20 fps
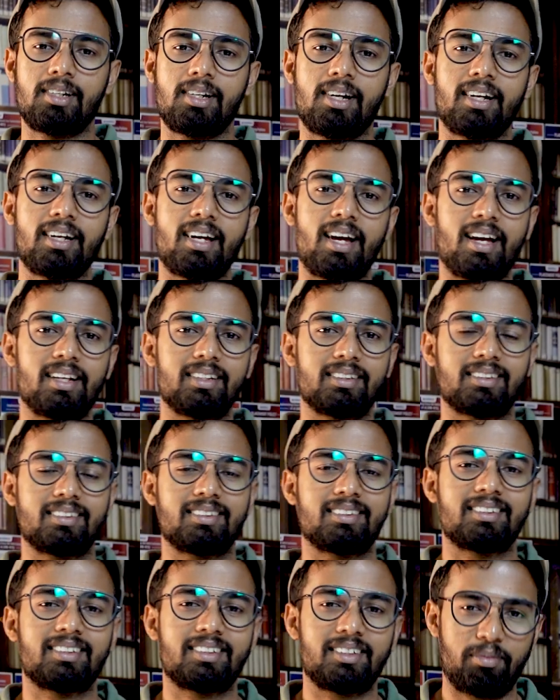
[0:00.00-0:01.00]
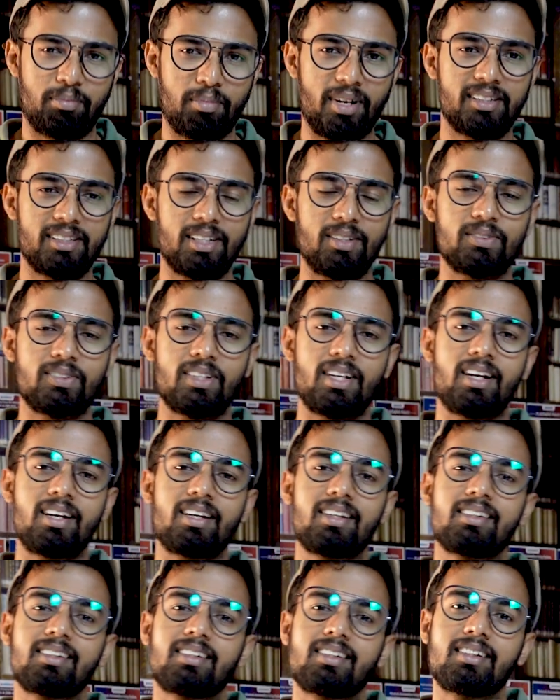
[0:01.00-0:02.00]
Hi guys, myself
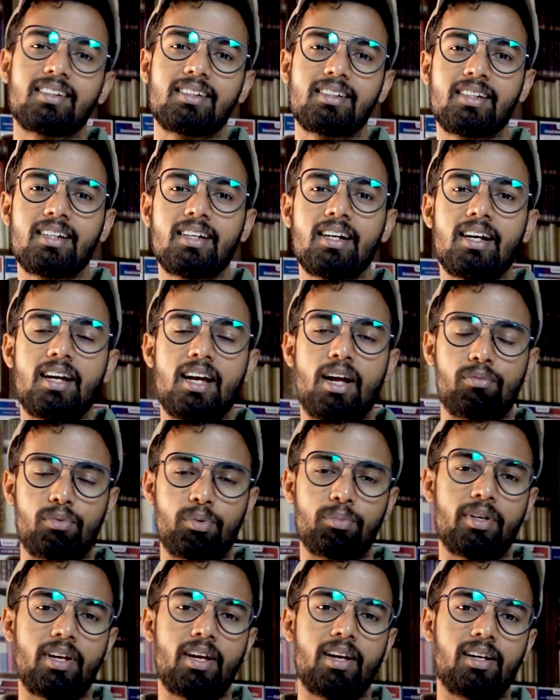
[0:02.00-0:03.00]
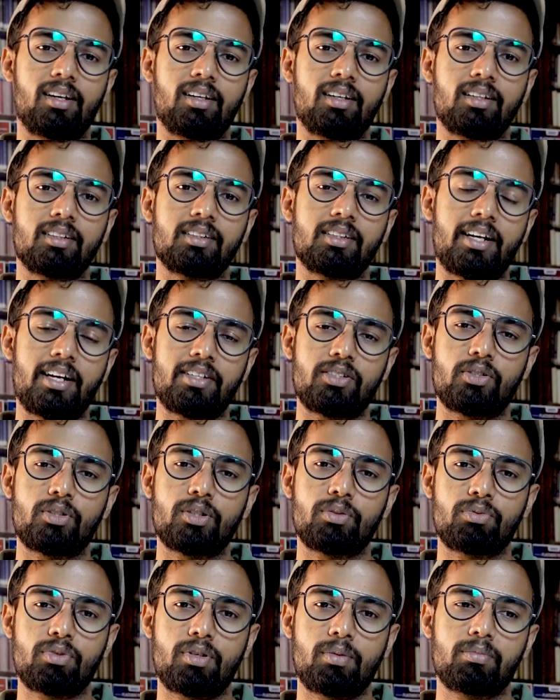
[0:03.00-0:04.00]
Sarang. I'm from Kerala,
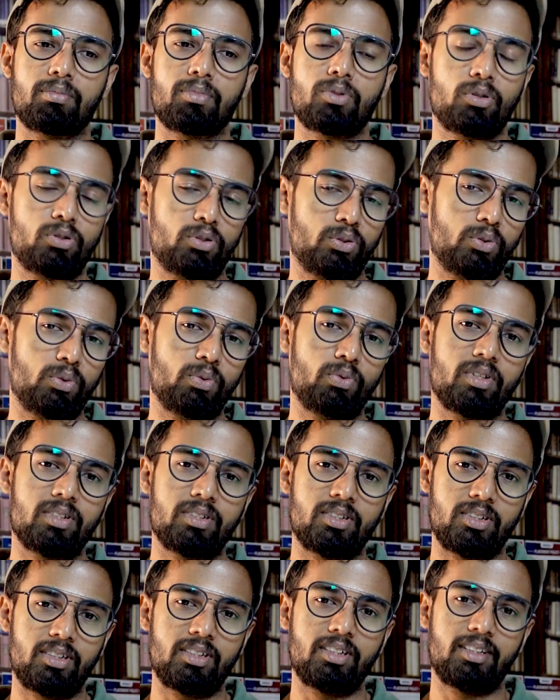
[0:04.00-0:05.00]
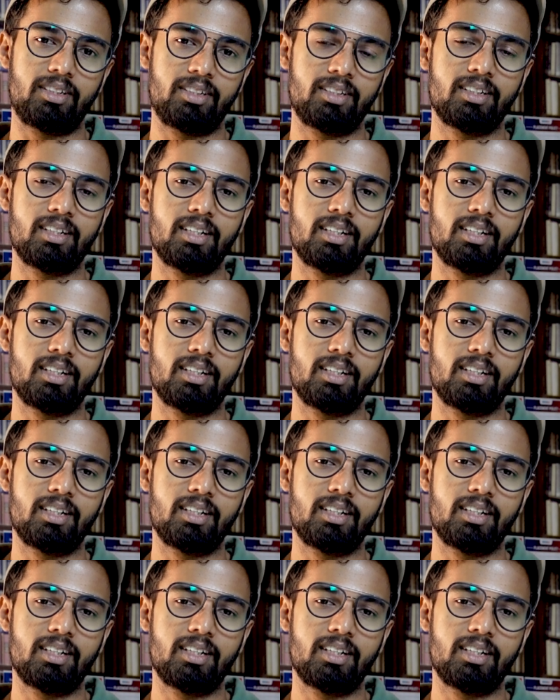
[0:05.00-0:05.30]
graduated from Cochin University.